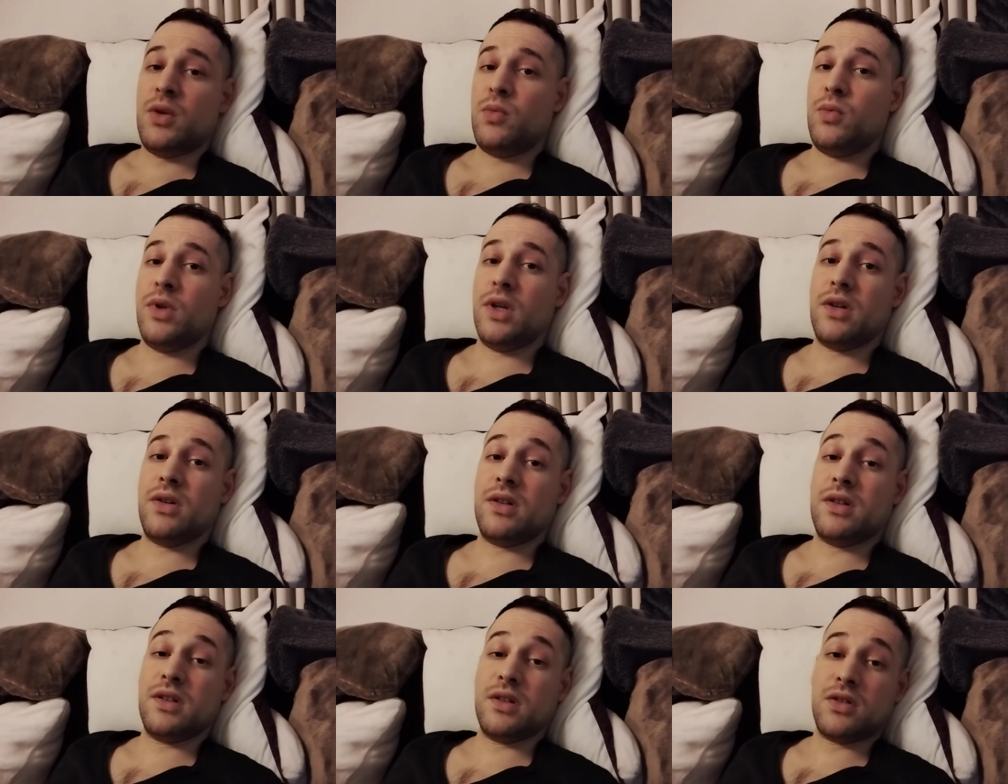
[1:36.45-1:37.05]
We
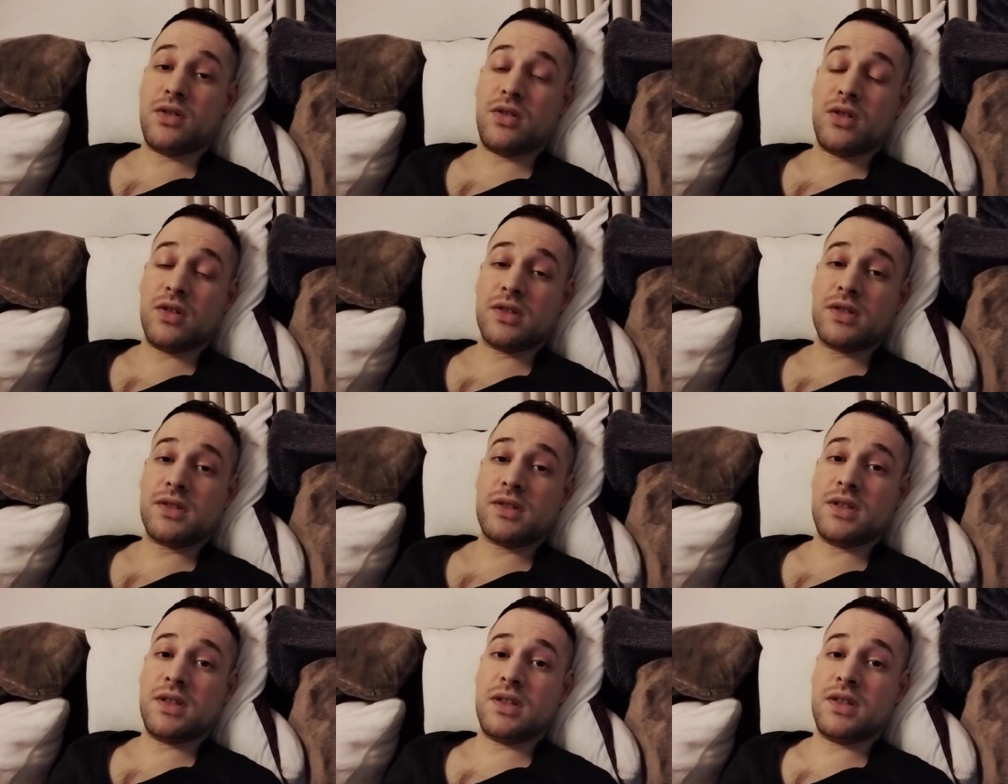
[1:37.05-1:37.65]
are in a
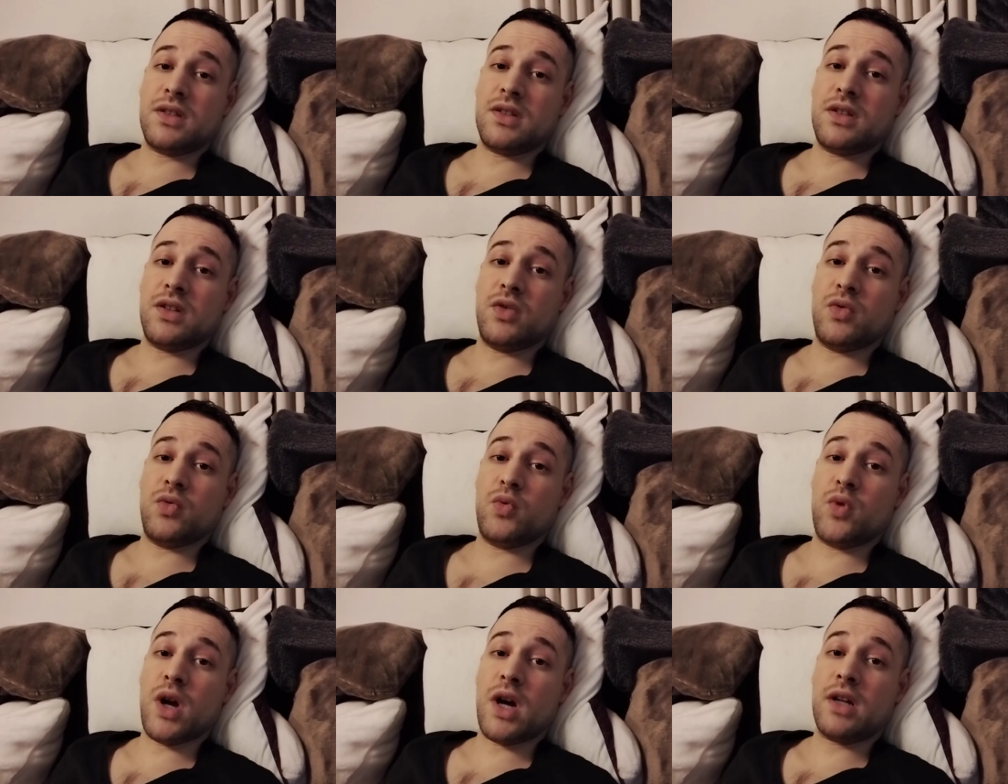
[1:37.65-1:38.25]
constant
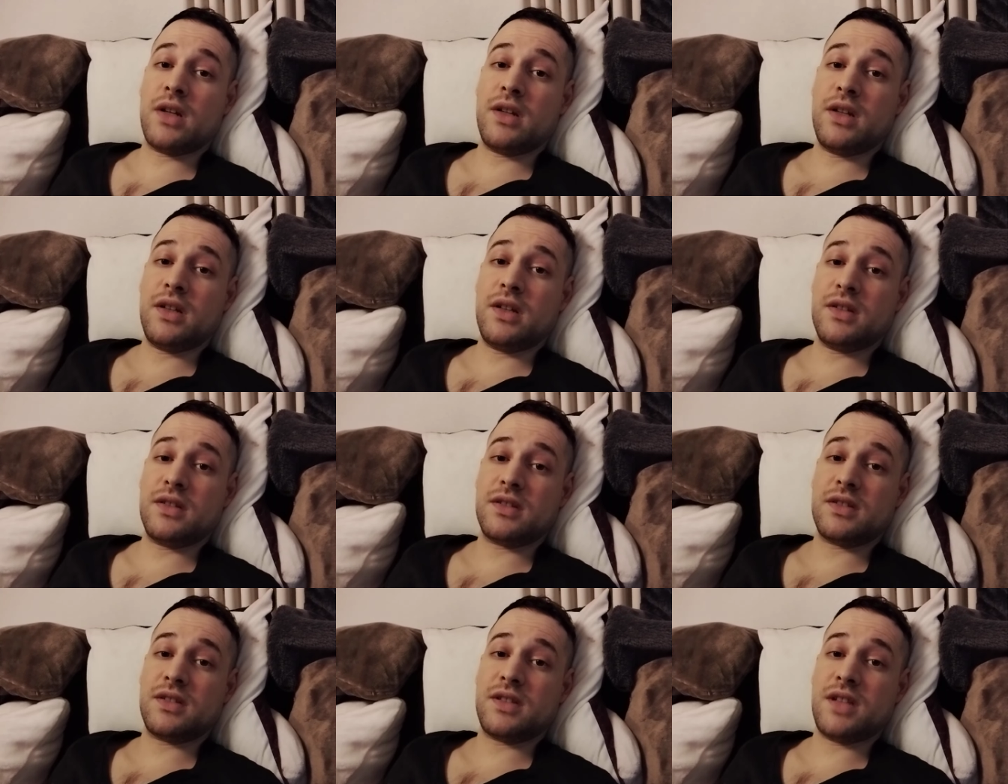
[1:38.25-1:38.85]

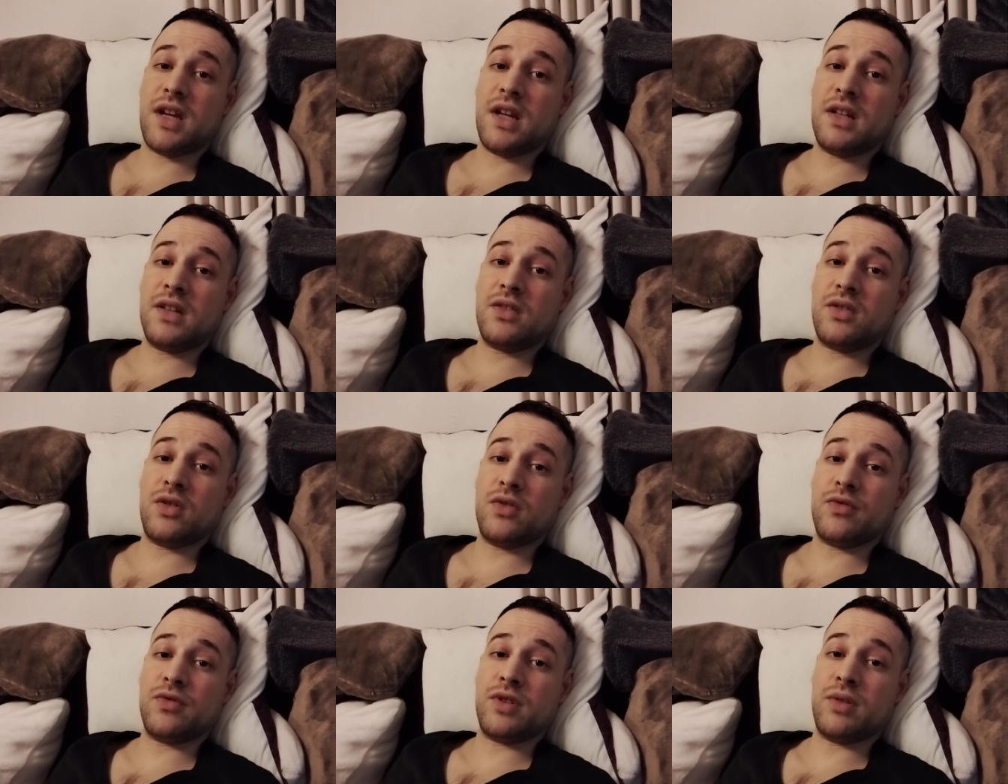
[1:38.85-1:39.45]
running state
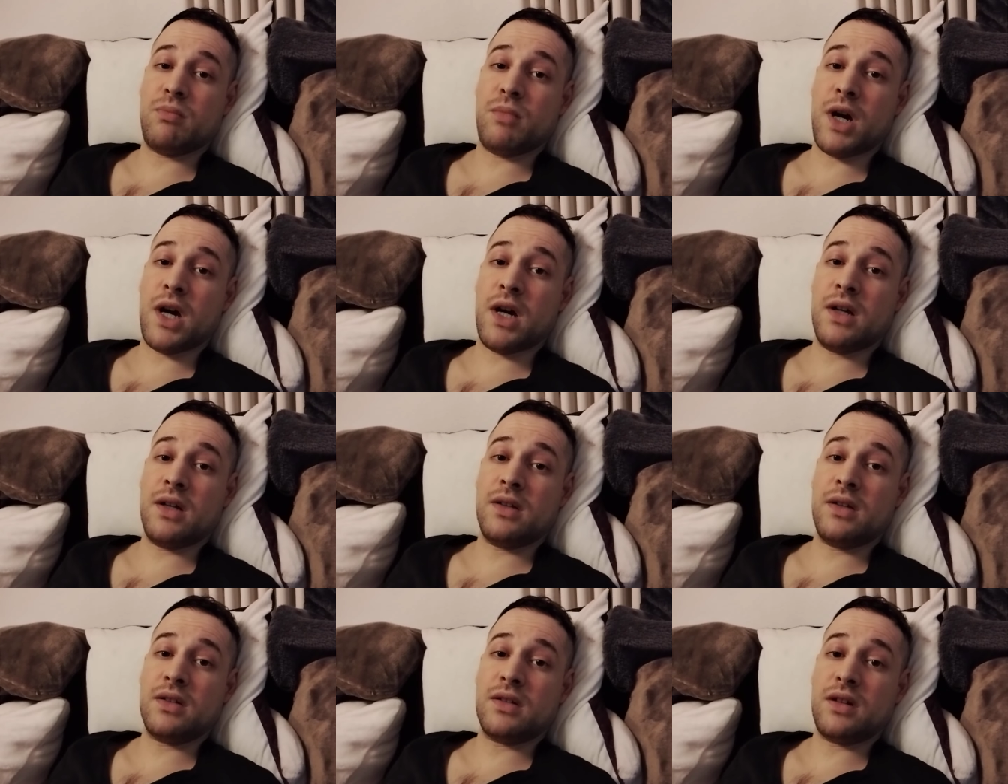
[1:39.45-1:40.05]
of the
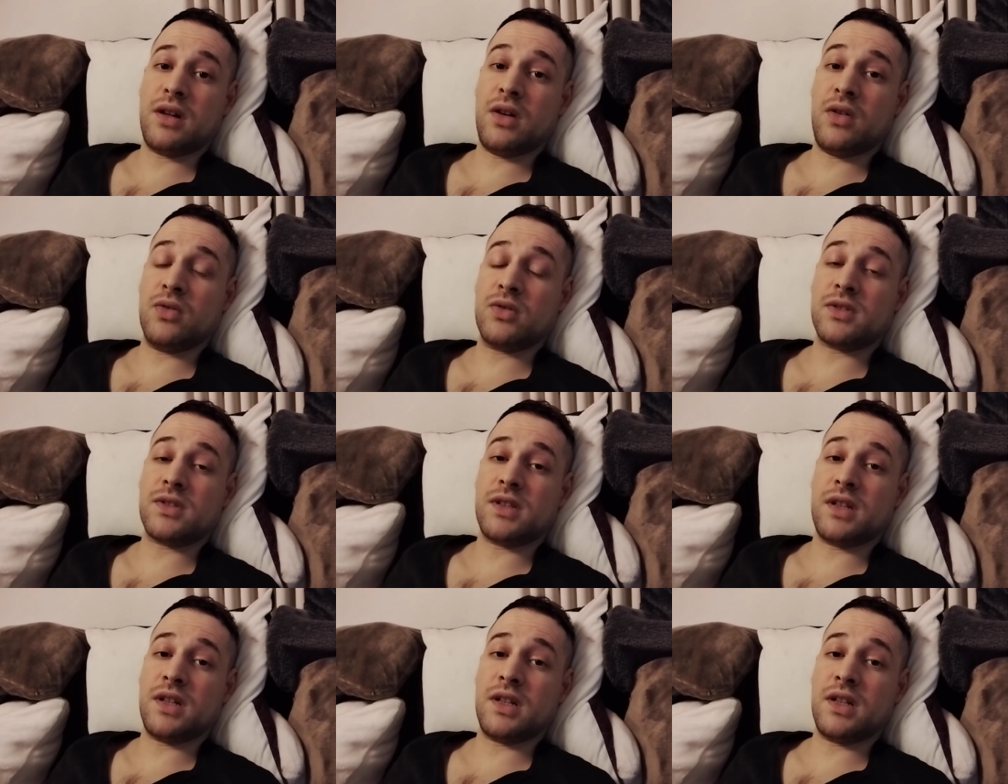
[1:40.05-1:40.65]
mind
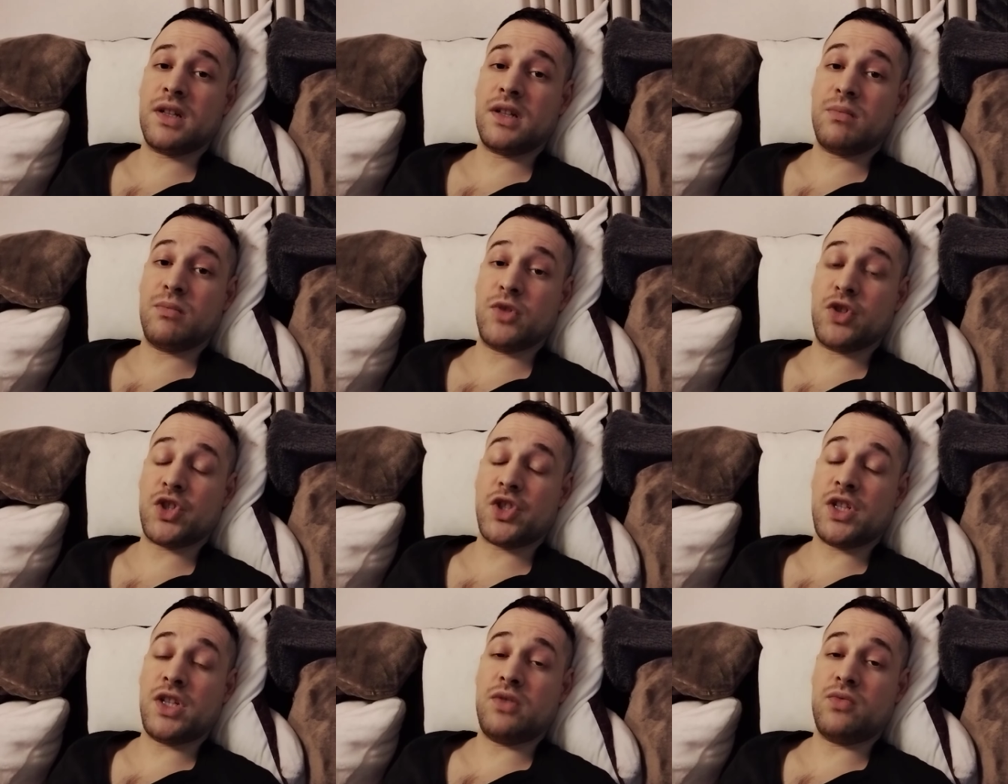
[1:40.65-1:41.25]
outside,
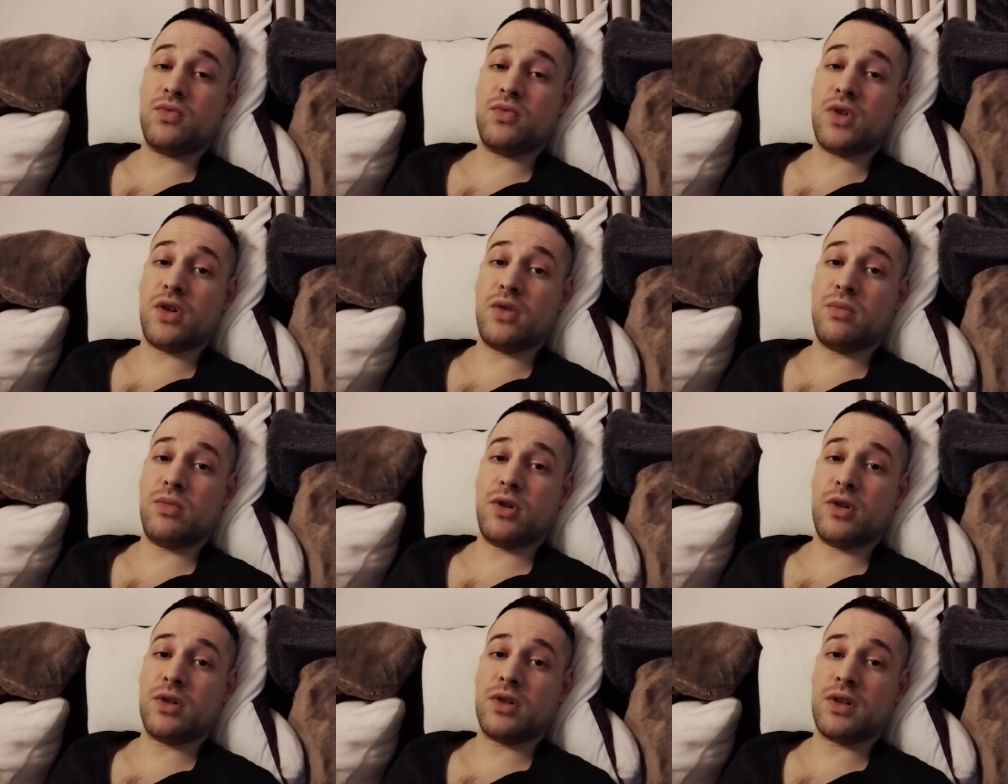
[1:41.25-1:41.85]
machine
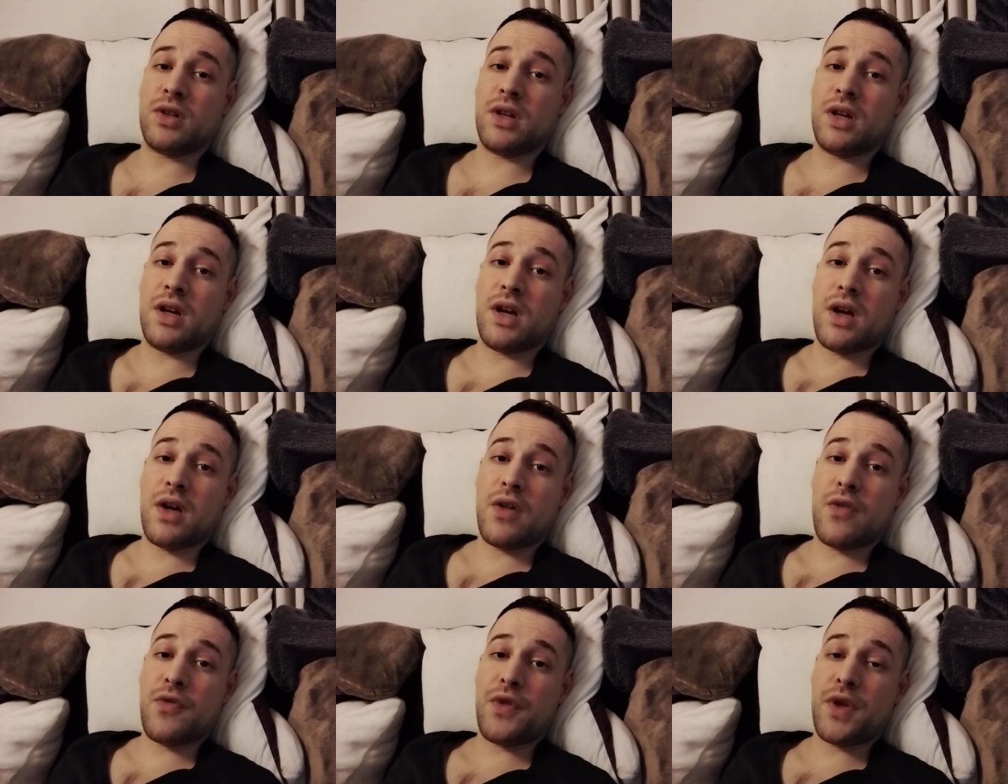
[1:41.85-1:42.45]
robot,
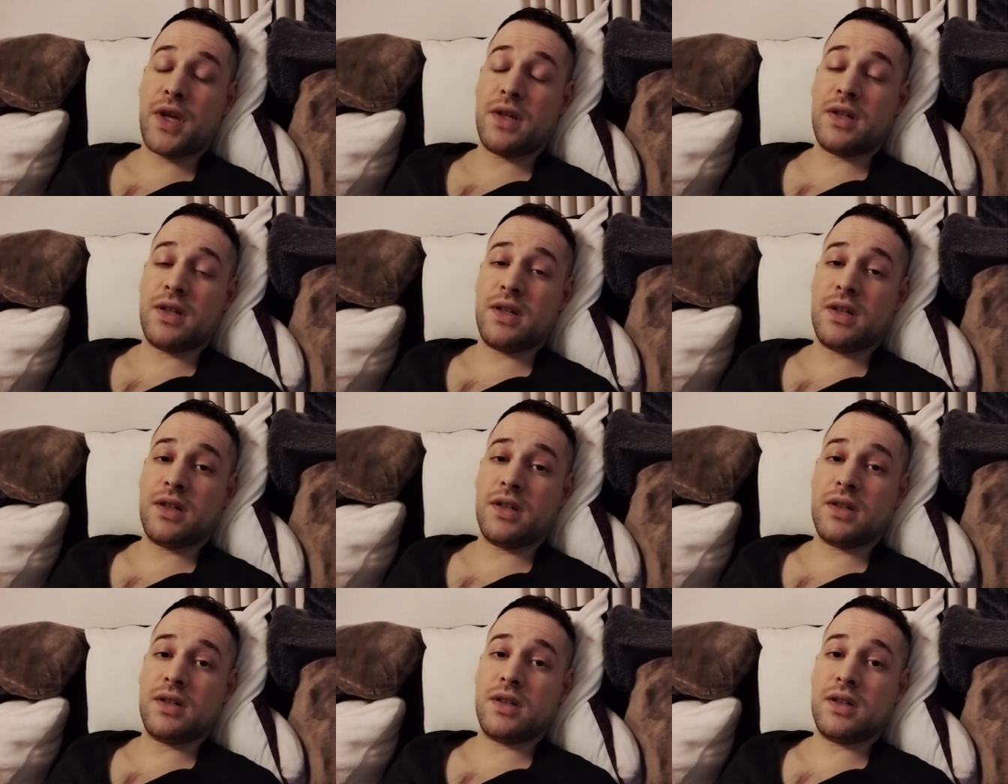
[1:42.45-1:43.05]

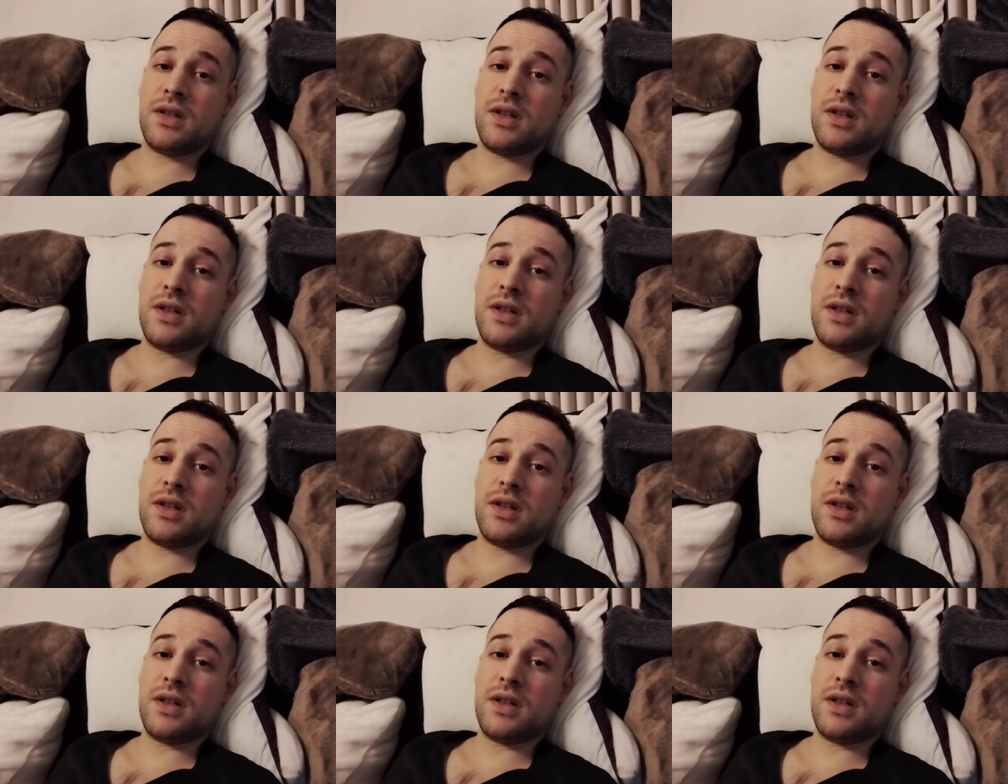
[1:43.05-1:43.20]
thinking